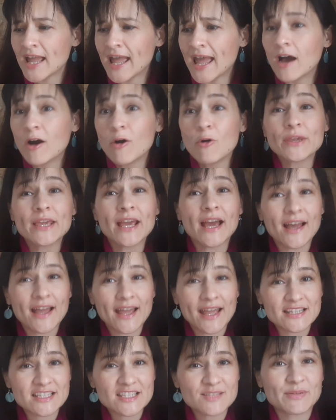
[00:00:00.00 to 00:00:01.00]
Oh yeah,
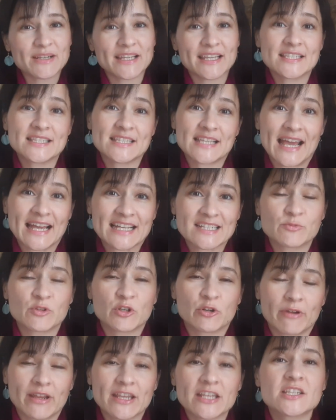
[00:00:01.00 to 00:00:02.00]
and space
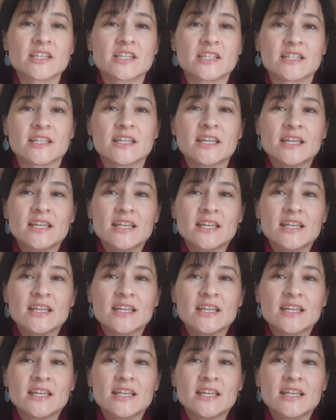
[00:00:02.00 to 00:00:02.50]
exploration